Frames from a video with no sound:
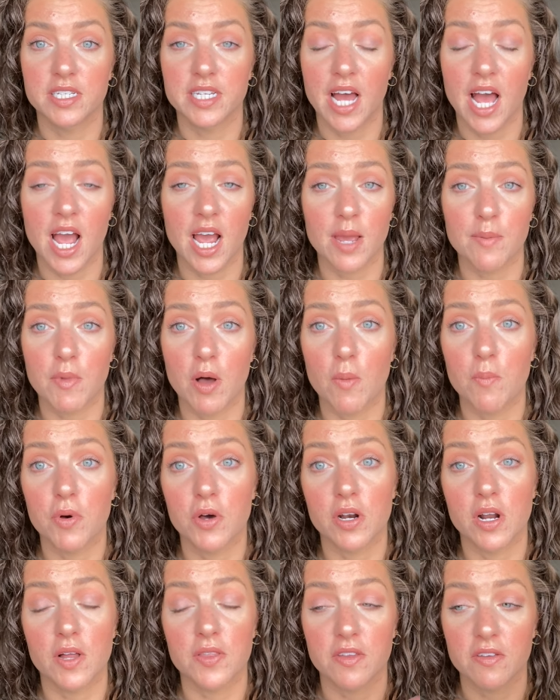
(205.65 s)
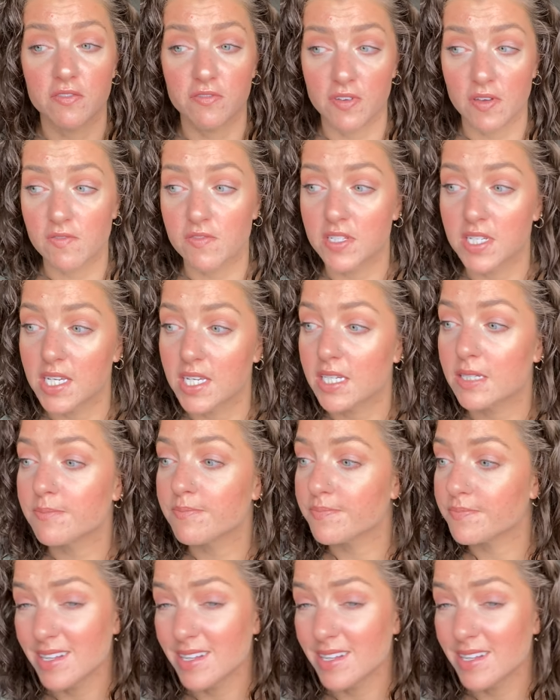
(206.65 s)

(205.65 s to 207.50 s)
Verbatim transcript: of time, I'll put on the fifty.